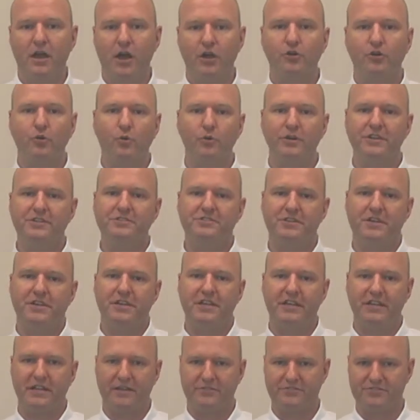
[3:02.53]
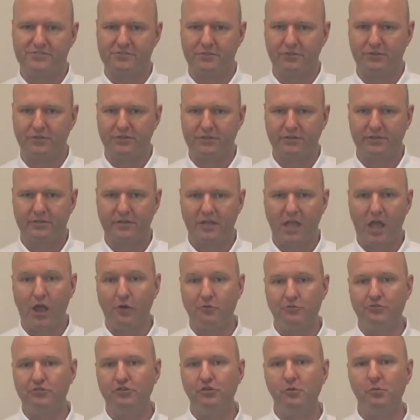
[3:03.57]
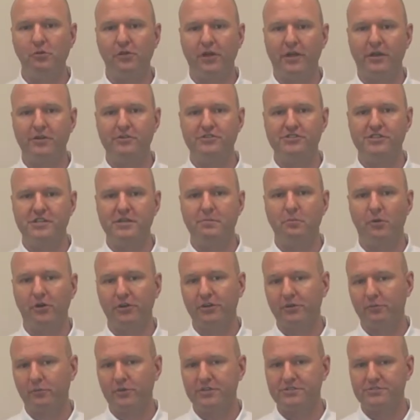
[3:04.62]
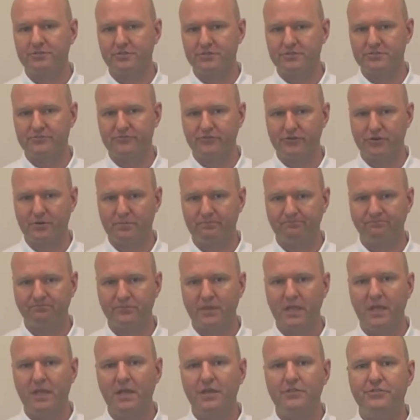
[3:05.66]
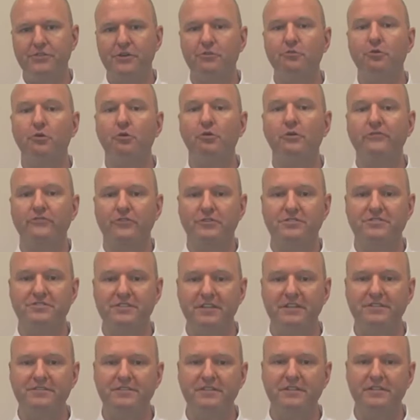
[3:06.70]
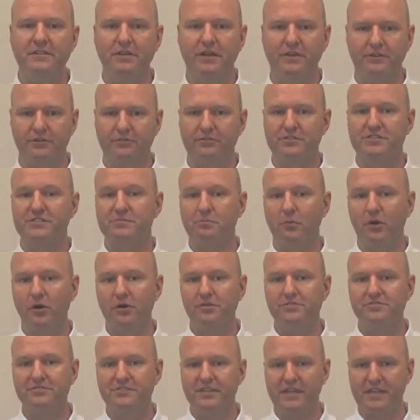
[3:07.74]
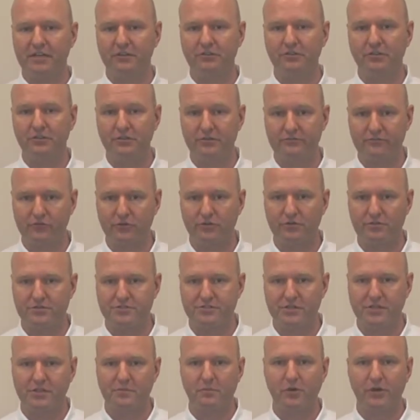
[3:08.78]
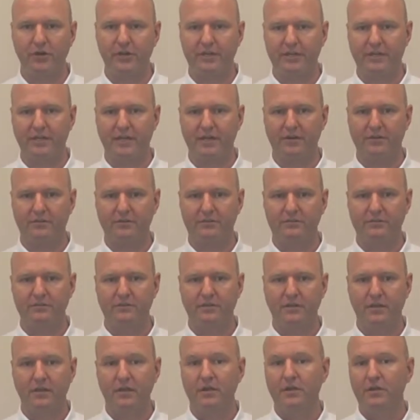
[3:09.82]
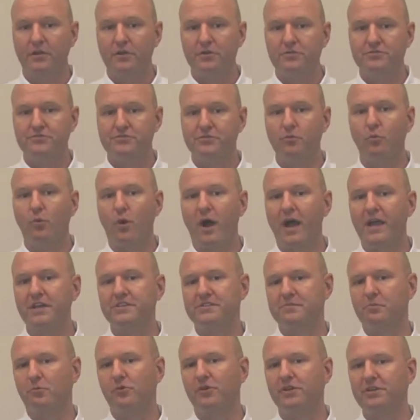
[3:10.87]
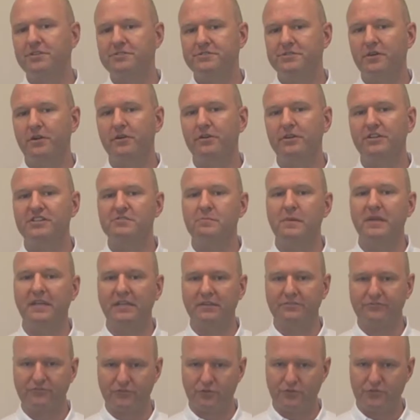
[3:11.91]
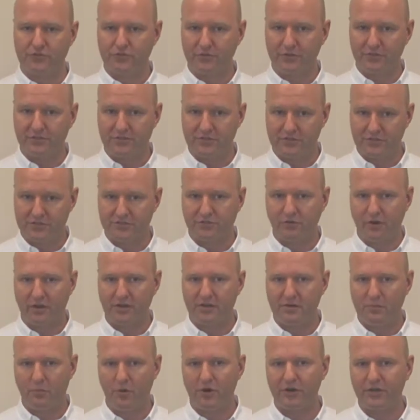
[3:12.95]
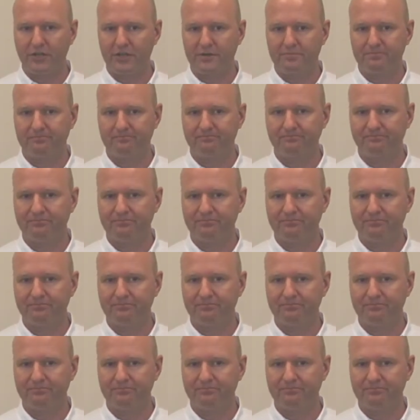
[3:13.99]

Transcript: According to ENF Solar, a renewable energy market research firm, there are over 1,600 small standalone inverters on the market now so why is Morningstar expanding further into this crowded market?